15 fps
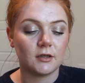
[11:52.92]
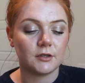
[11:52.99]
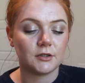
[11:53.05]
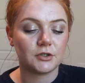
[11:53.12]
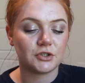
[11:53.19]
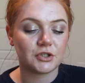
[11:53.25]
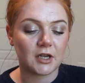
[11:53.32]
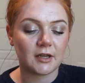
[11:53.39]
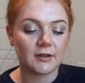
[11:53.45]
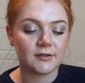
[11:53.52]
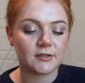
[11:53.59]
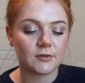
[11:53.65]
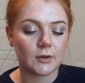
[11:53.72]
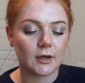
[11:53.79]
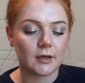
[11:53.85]
shade,
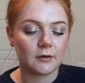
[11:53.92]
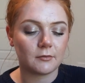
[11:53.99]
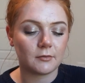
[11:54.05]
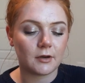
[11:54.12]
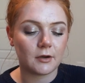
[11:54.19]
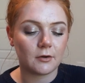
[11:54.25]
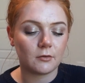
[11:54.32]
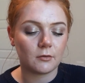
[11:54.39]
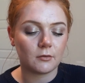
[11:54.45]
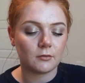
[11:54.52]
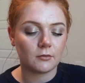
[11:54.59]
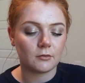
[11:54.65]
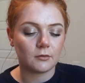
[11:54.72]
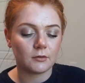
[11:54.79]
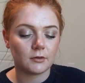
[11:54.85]
so I don't
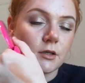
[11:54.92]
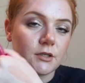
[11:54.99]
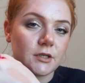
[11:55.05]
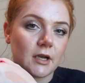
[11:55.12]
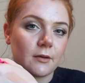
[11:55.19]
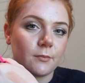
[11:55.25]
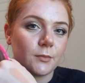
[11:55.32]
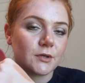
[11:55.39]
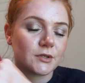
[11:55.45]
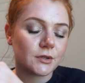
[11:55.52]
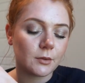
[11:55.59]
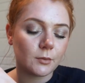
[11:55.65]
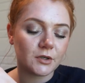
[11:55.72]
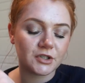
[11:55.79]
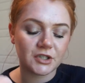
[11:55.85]
know. So yeah, there's
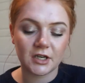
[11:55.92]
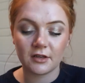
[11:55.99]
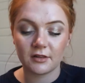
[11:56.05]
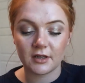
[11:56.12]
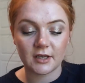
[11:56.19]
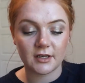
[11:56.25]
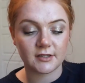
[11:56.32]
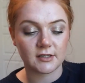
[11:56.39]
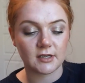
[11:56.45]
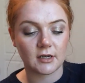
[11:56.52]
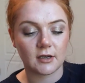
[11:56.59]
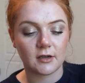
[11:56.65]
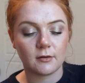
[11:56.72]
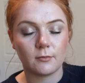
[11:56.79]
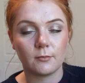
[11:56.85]
only one shade of this,
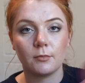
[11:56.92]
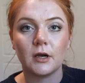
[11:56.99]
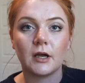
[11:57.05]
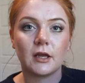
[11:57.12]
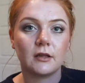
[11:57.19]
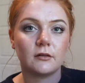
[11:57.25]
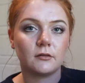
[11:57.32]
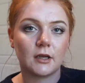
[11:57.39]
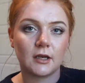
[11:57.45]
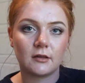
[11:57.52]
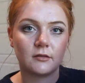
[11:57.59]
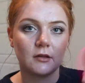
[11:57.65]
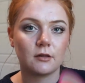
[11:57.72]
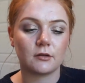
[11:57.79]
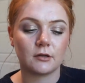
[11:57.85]
but
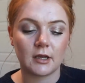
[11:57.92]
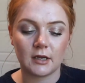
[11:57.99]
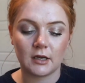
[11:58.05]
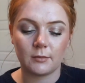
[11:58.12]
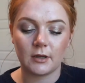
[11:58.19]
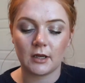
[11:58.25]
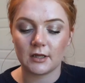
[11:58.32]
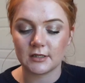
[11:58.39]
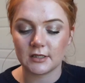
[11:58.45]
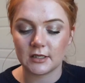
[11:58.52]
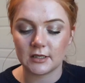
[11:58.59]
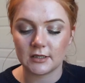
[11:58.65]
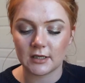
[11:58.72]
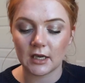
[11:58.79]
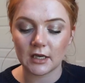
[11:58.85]
like the other candy paints, it
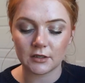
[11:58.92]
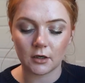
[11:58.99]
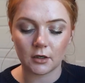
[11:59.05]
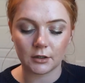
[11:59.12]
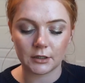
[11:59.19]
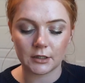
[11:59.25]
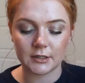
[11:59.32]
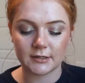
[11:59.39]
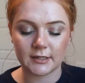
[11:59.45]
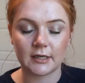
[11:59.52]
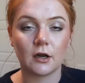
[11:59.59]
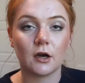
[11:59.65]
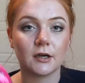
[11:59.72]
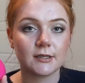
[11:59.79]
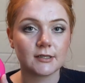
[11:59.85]
is $8, and
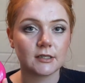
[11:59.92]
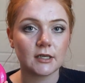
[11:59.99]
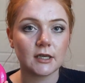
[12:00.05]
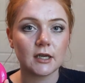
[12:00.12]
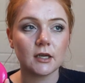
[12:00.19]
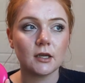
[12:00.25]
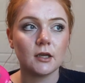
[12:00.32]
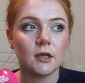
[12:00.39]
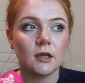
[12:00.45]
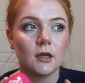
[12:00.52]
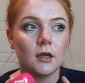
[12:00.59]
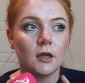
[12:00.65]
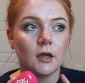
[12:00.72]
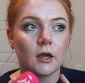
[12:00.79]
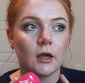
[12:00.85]
honestly,
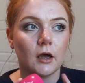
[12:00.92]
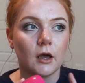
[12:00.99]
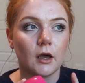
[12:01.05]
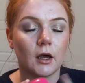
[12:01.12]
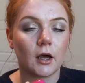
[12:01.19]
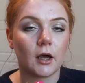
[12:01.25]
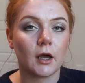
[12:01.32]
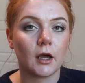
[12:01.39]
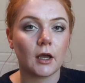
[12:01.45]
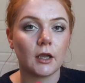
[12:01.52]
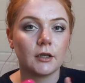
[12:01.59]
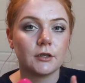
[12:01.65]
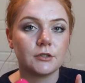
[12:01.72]
I